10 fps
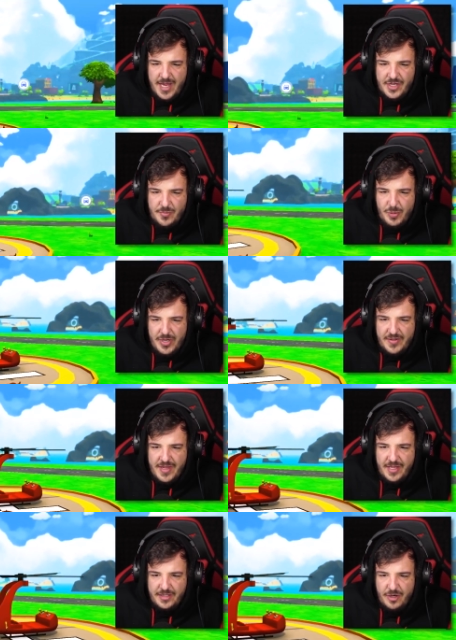and you put it in
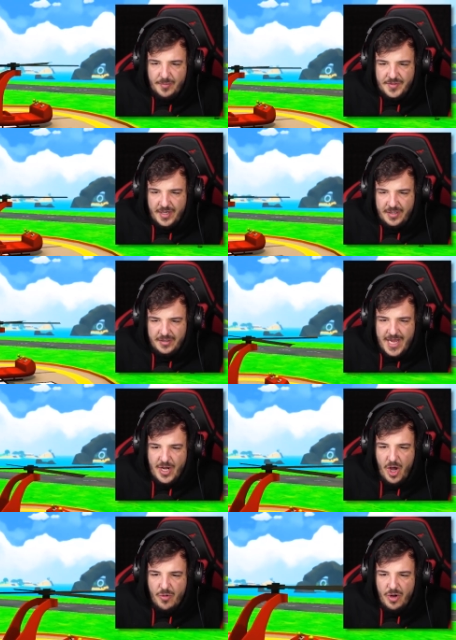the helicopter
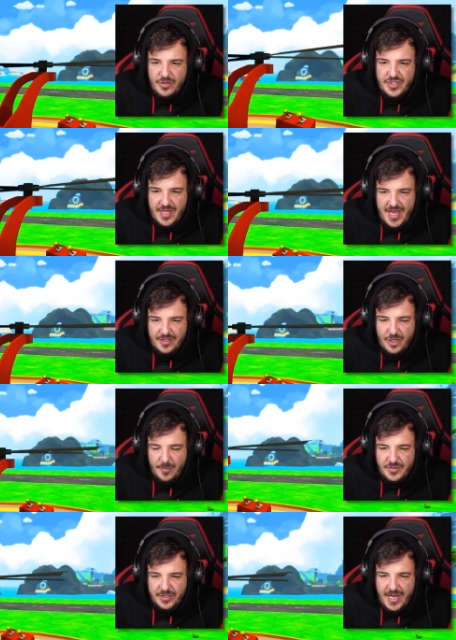and hey. hold on to the
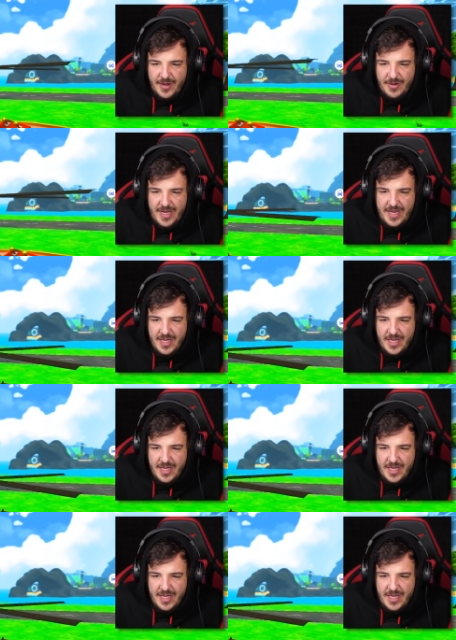helicopter, okay? Ready?